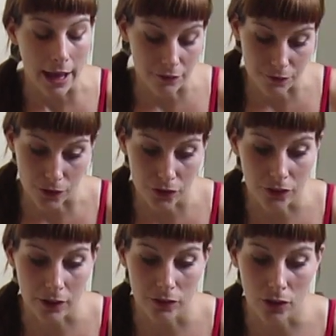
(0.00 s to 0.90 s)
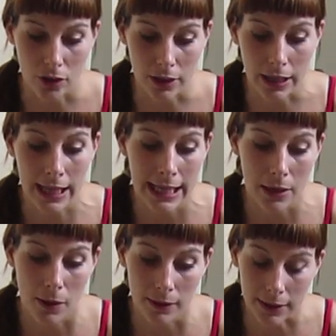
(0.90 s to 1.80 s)
At first I started
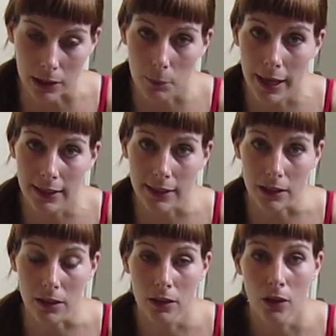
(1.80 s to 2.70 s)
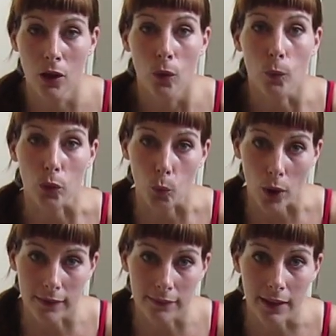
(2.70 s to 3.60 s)
little by little with
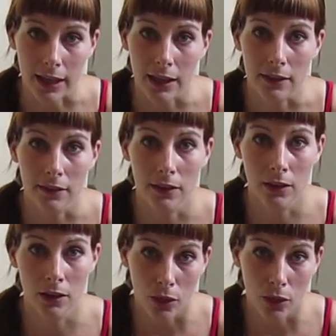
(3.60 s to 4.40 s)
1 second,